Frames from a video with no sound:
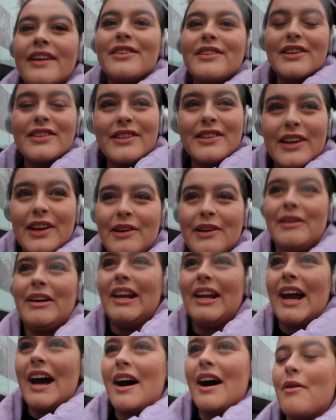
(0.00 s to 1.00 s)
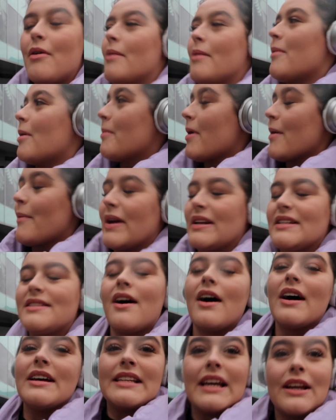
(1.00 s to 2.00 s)
Just at uni now. I'm on my way to
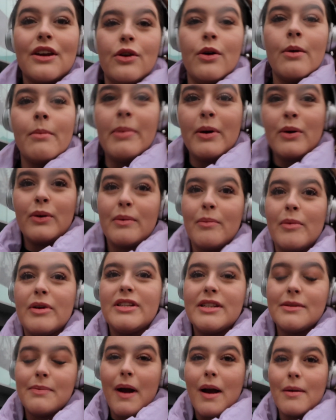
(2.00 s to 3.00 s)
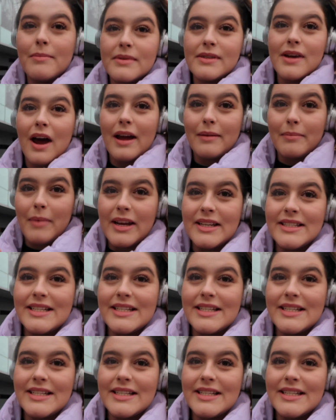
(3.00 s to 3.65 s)
the Isaac Newton building, which is where I'm starting my